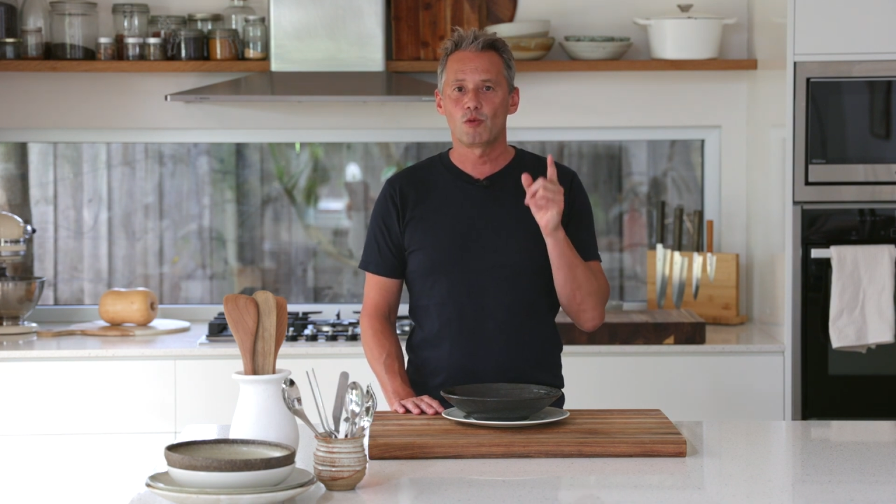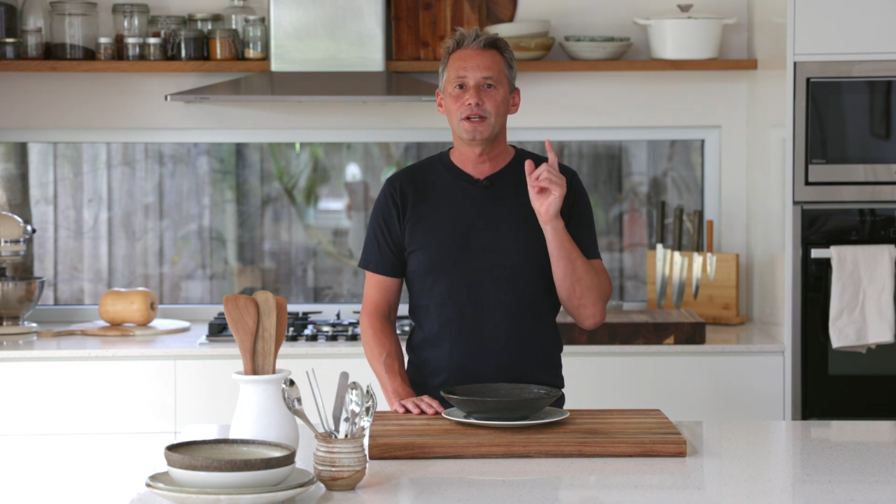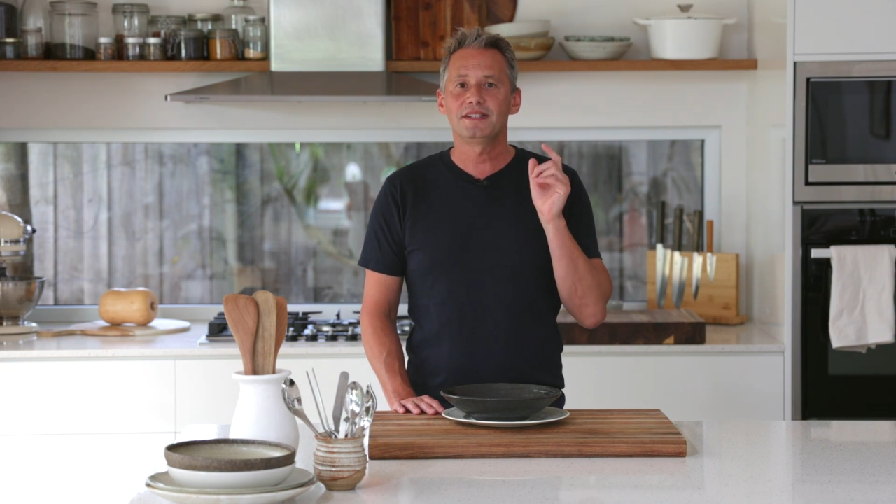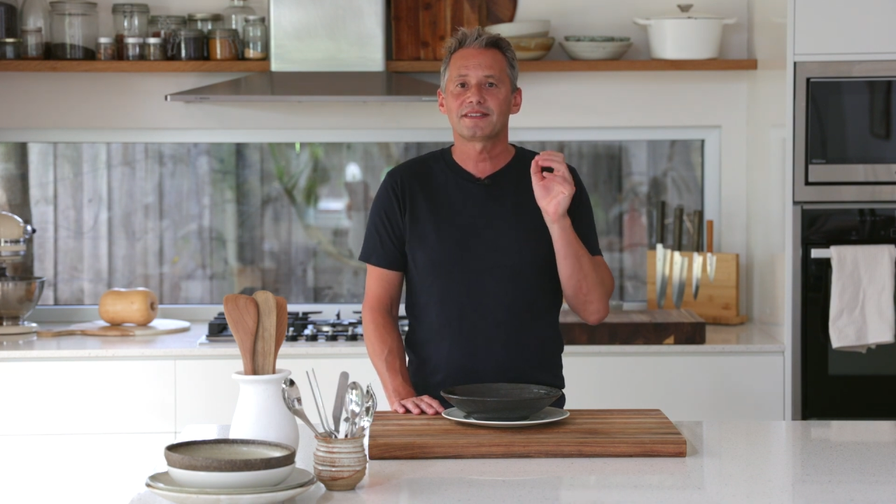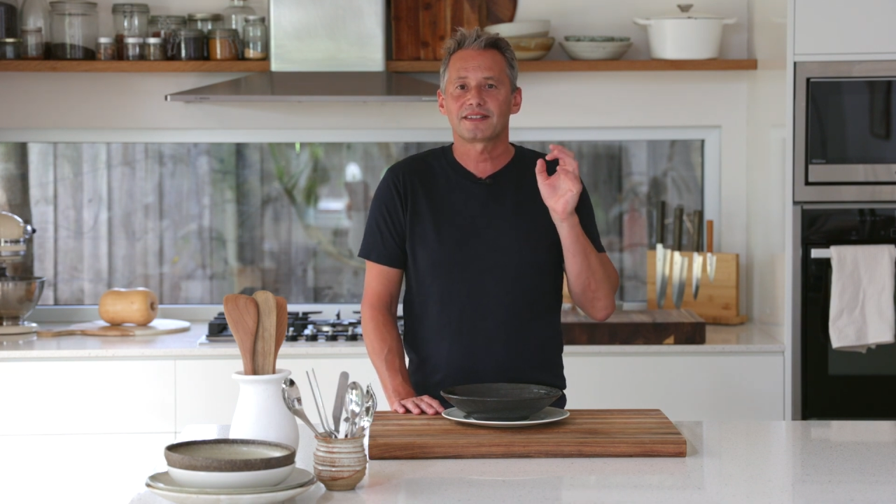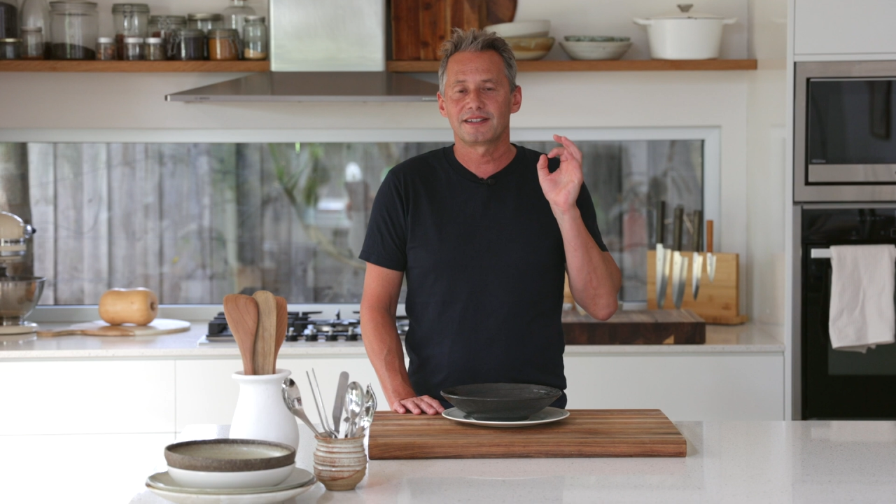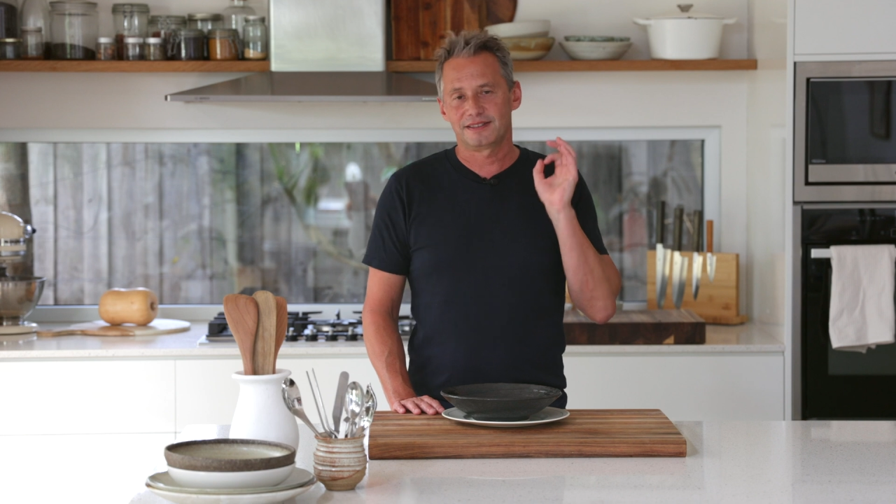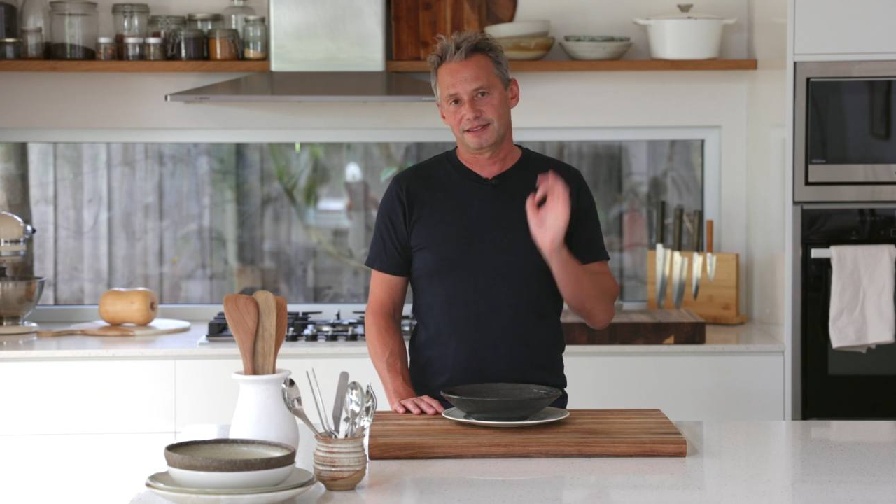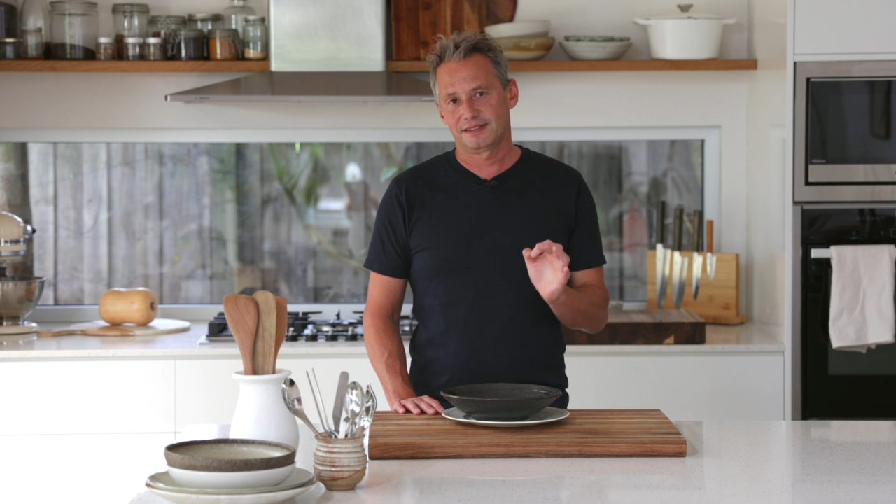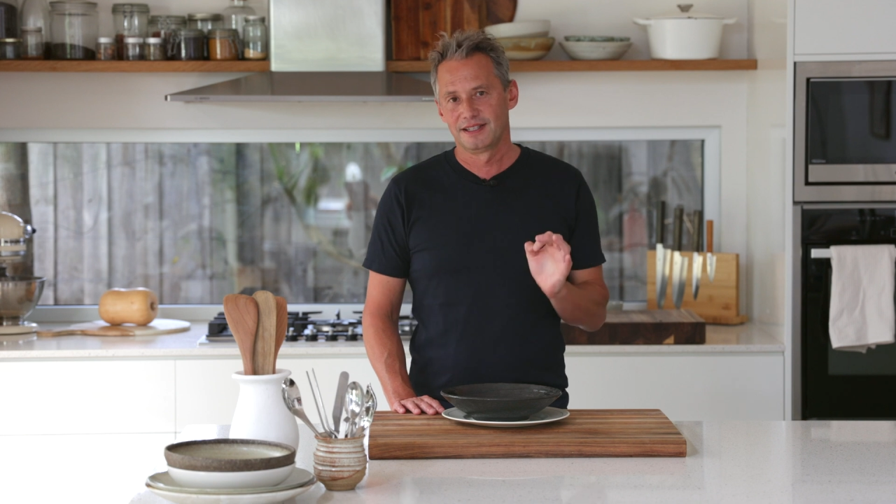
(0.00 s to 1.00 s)
we
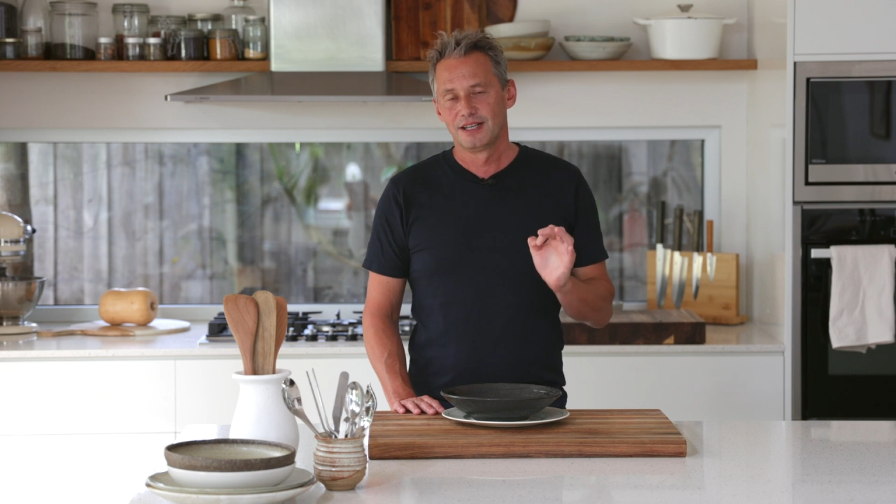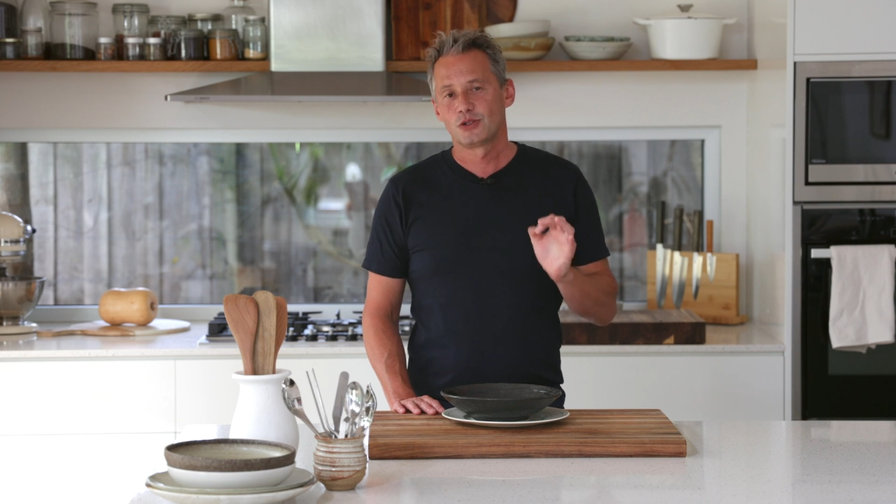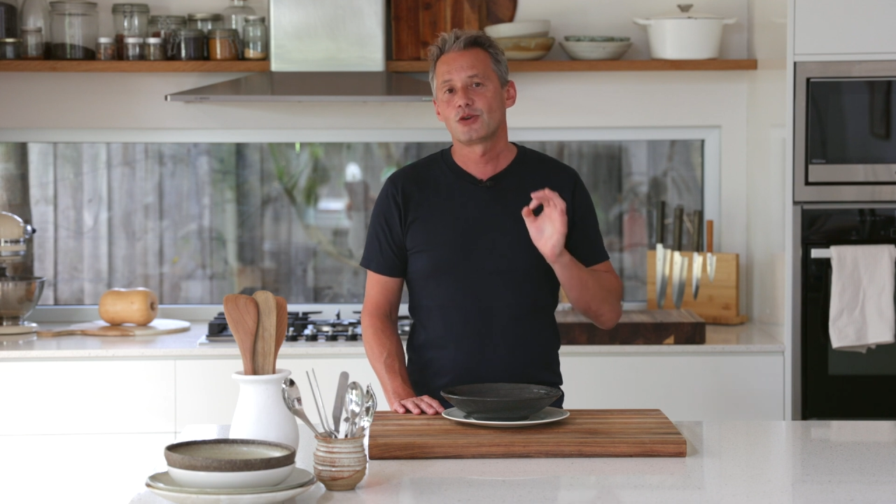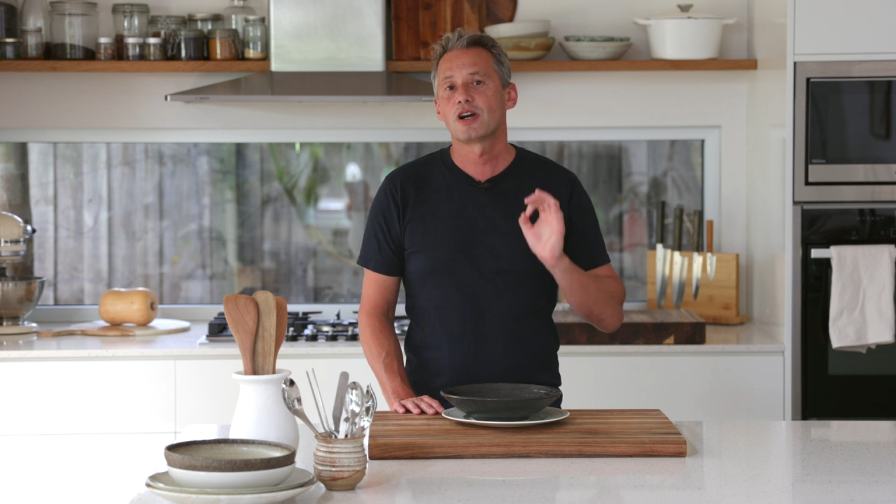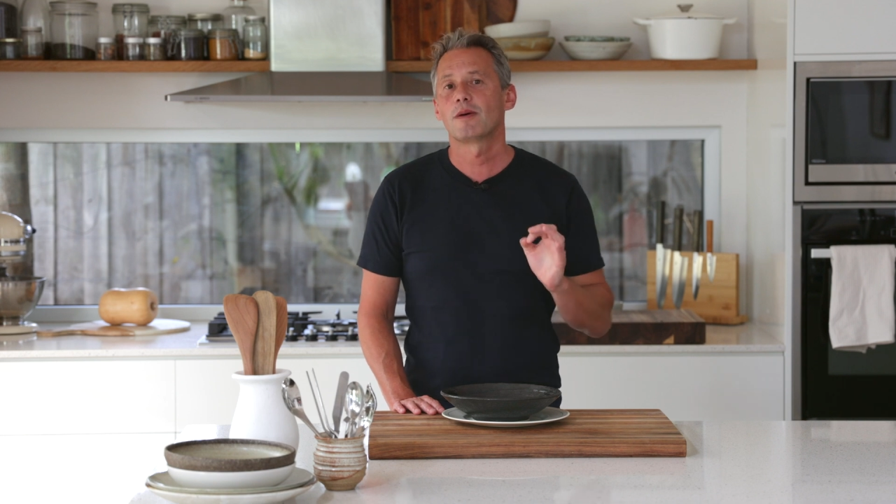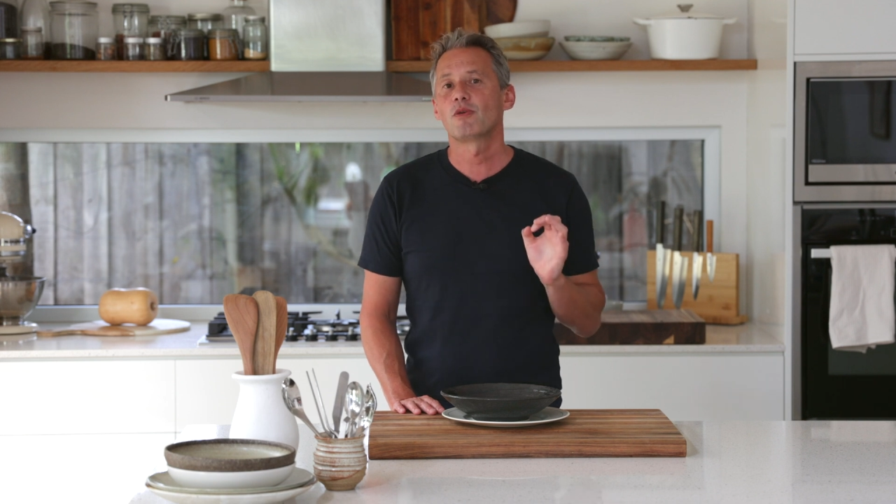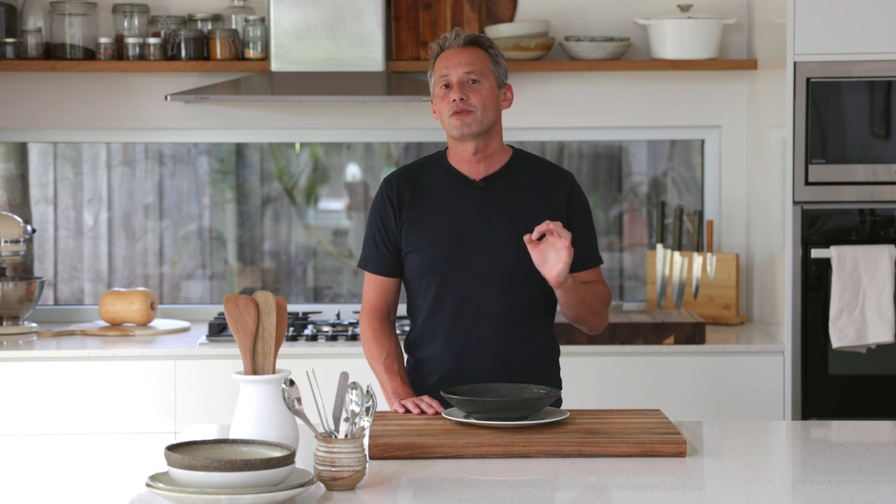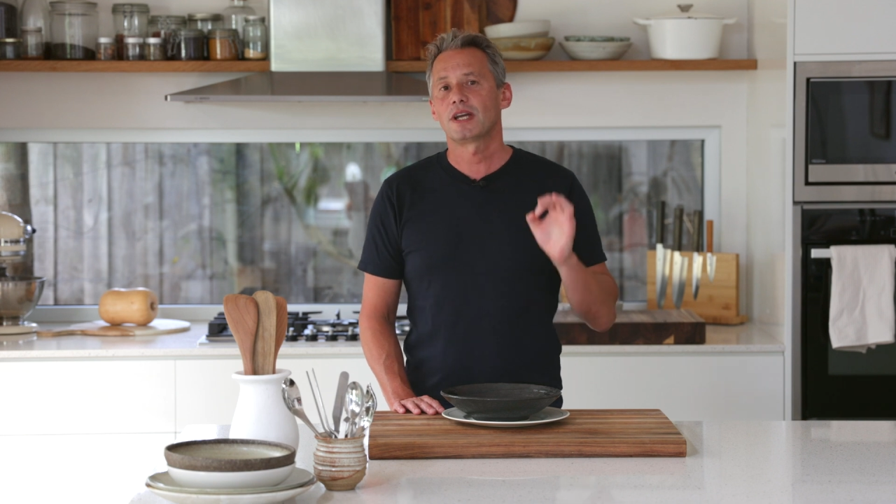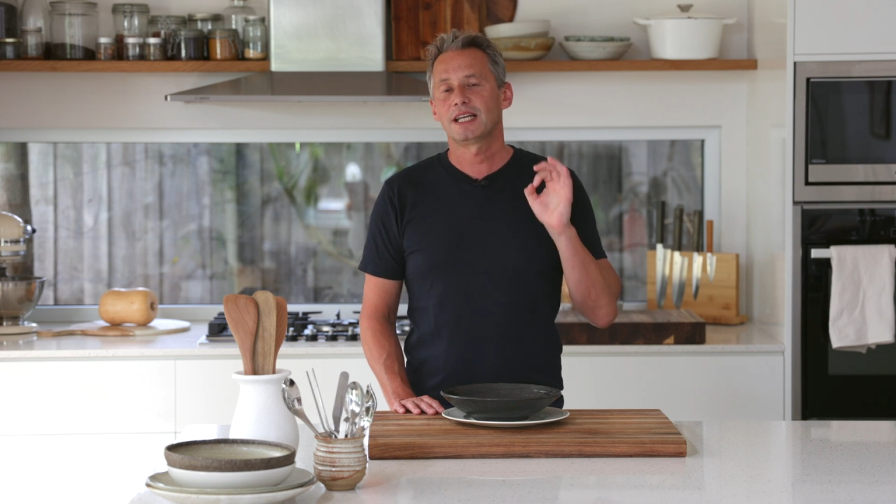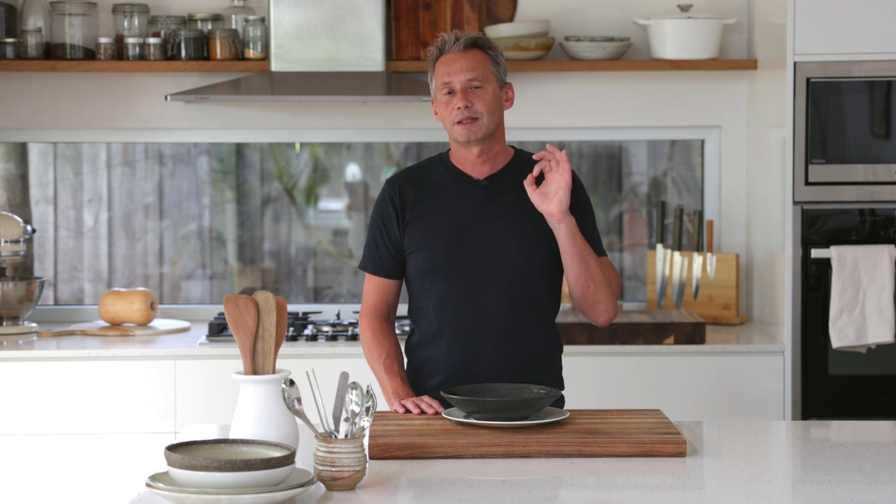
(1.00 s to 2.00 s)
decided to come
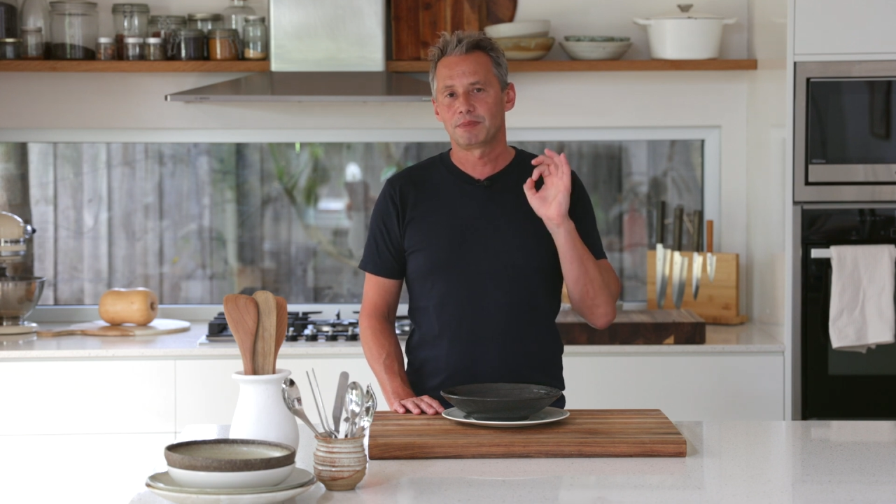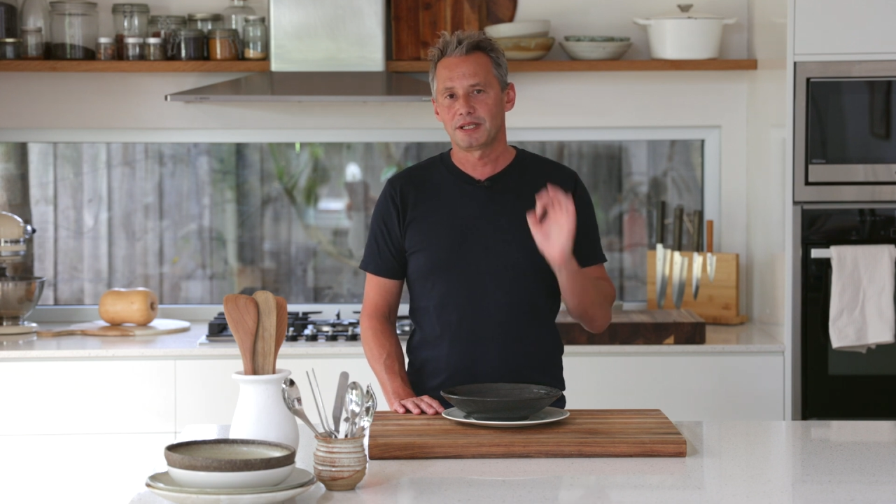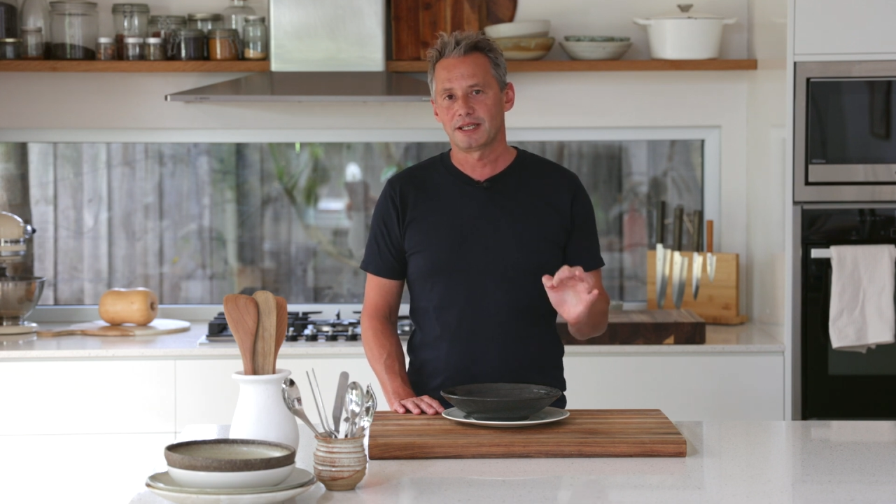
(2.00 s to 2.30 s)
with a helping